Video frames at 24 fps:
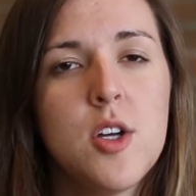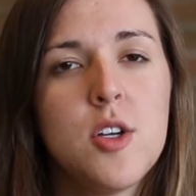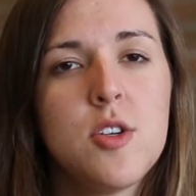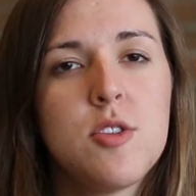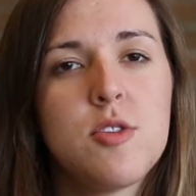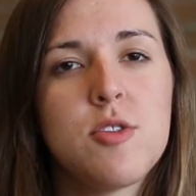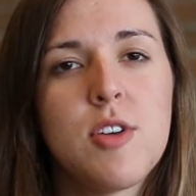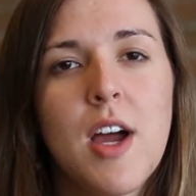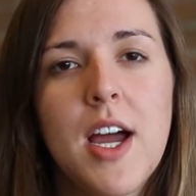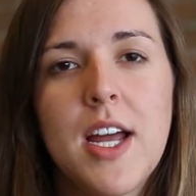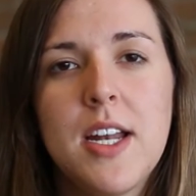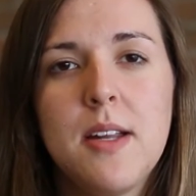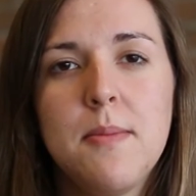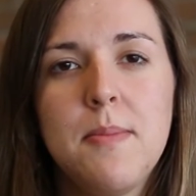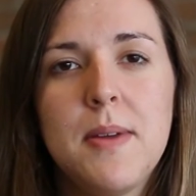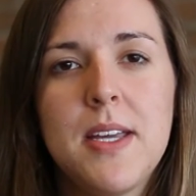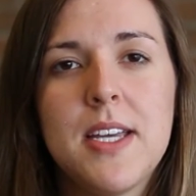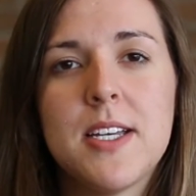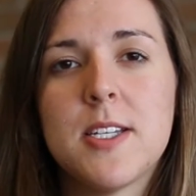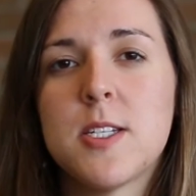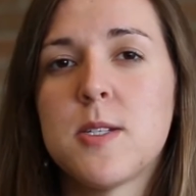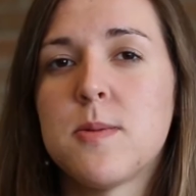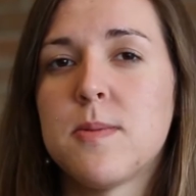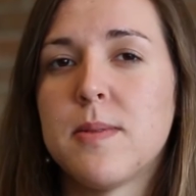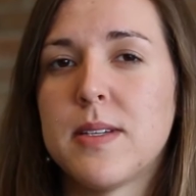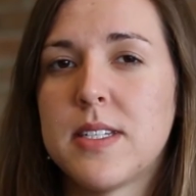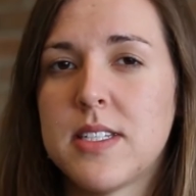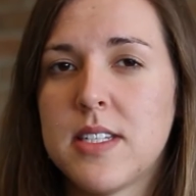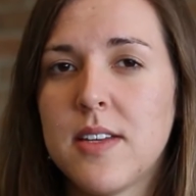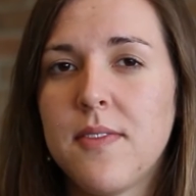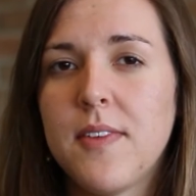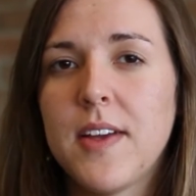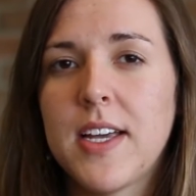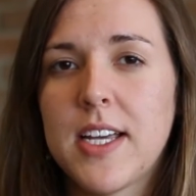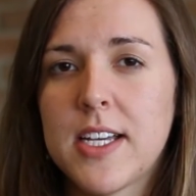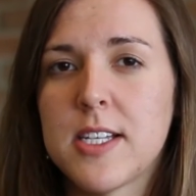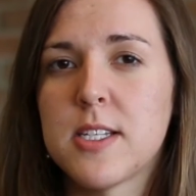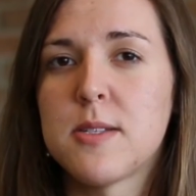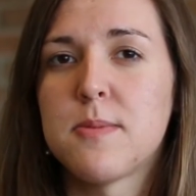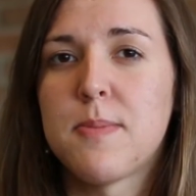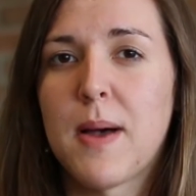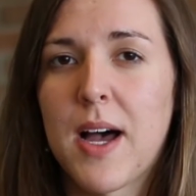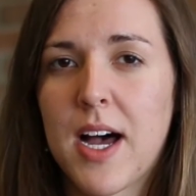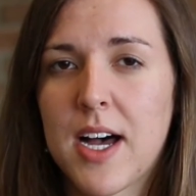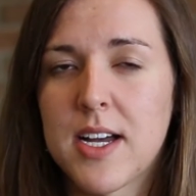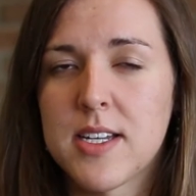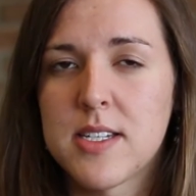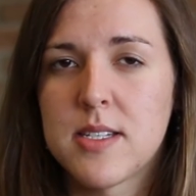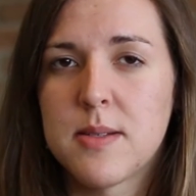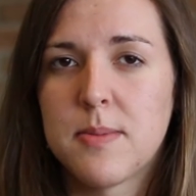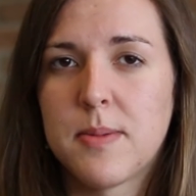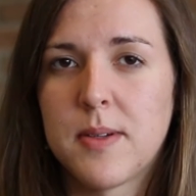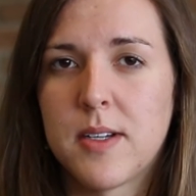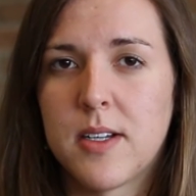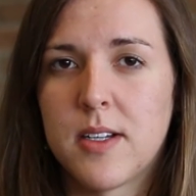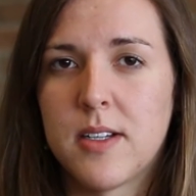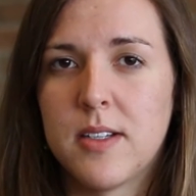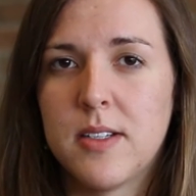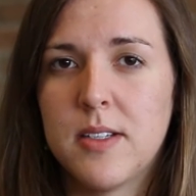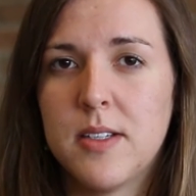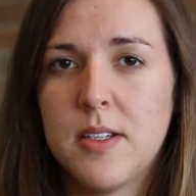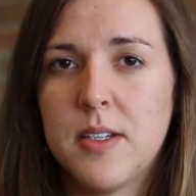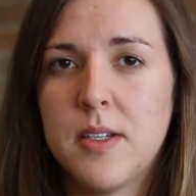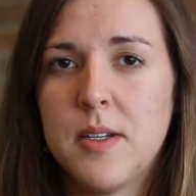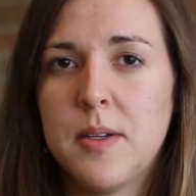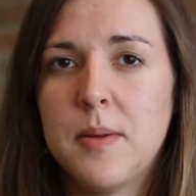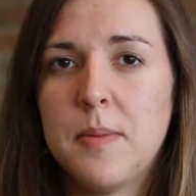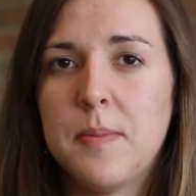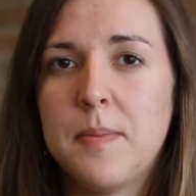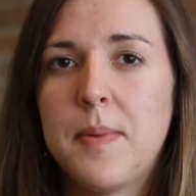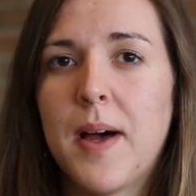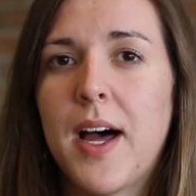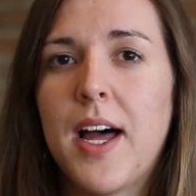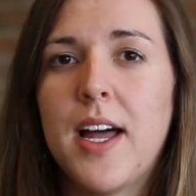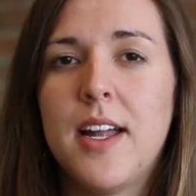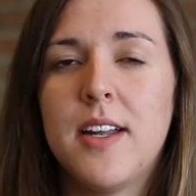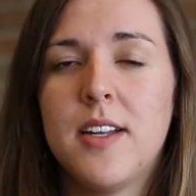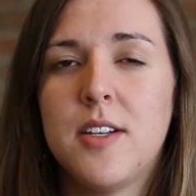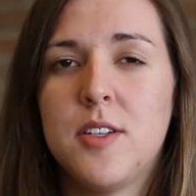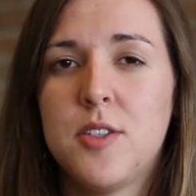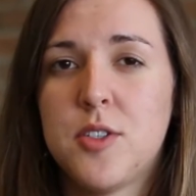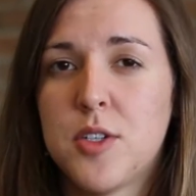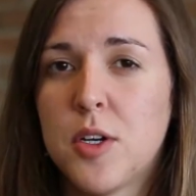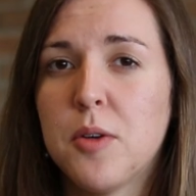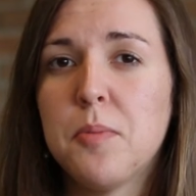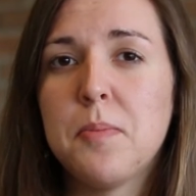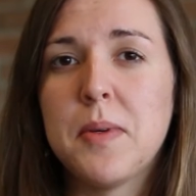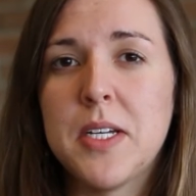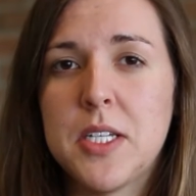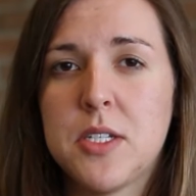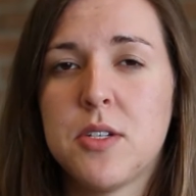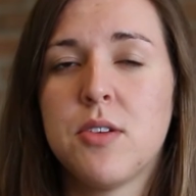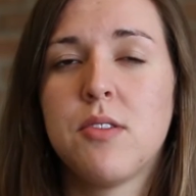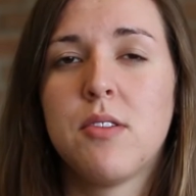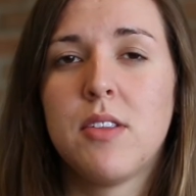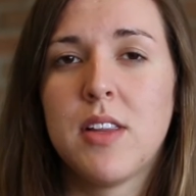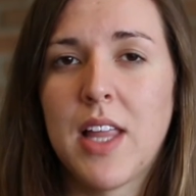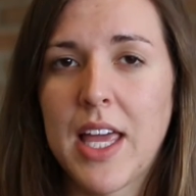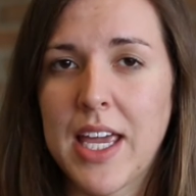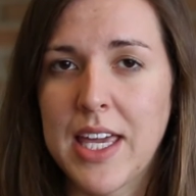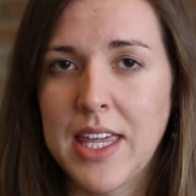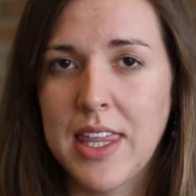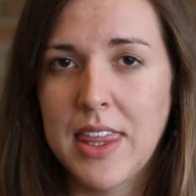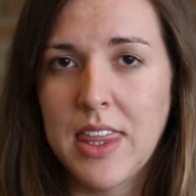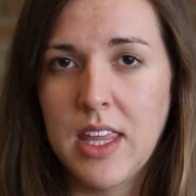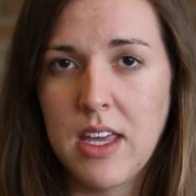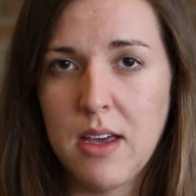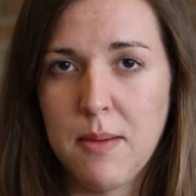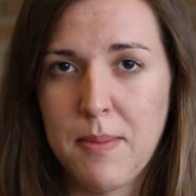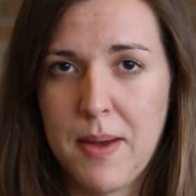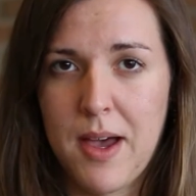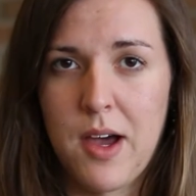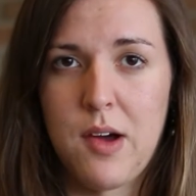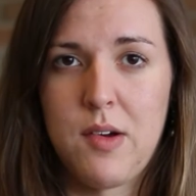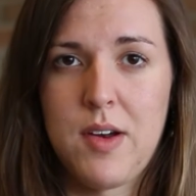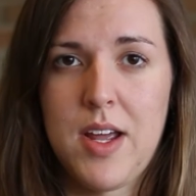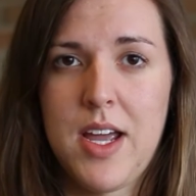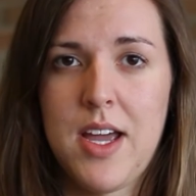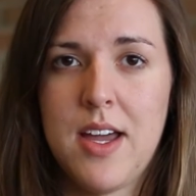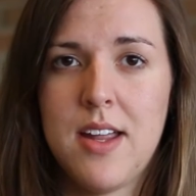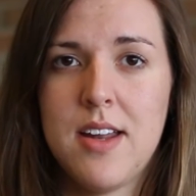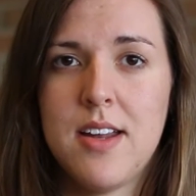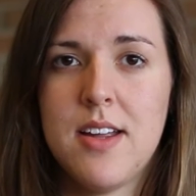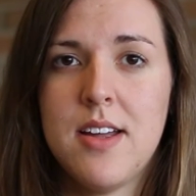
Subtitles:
Try to be as specific as possible, but don't be too lengthy about it.